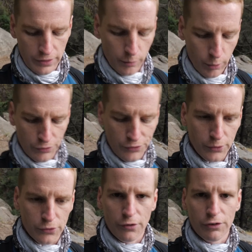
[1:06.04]
the
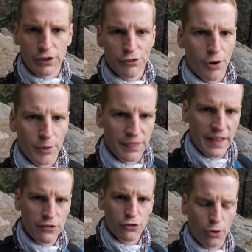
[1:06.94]
waterfall's not really flowing
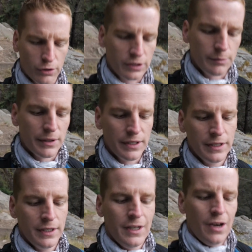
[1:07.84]
that strongly, but
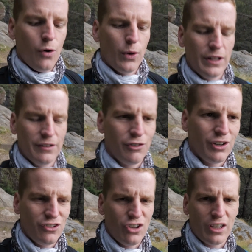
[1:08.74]
we didn't
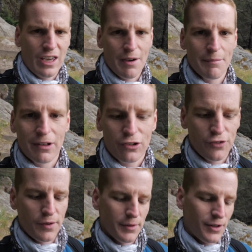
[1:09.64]
really check out much of
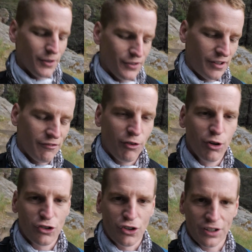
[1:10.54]
it because
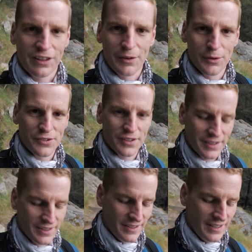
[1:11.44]
unfortunately there was a
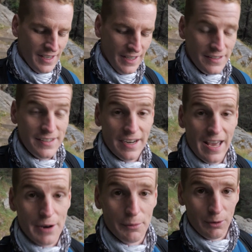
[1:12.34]
dead
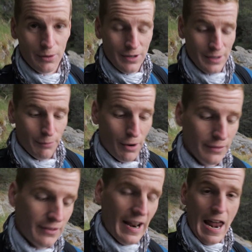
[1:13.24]
animal, and by a
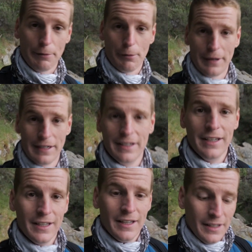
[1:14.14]
dead animal I mean
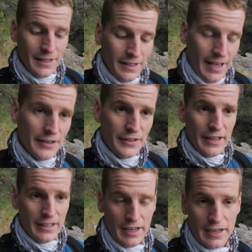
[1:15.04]
a
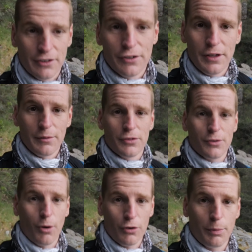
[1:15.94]
dead kangaroo that was
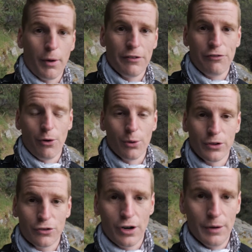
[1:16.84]
squashed by a fallen
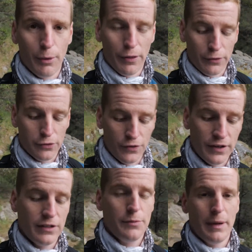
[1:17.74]
tree by the looks of it.
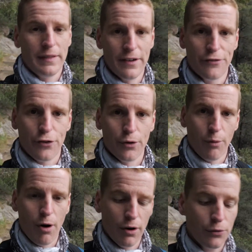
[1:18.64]
It's been there for a
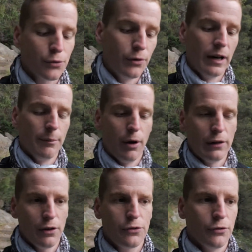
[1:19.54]
while, surrounded by
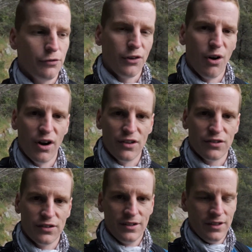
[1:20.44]
lots of flies and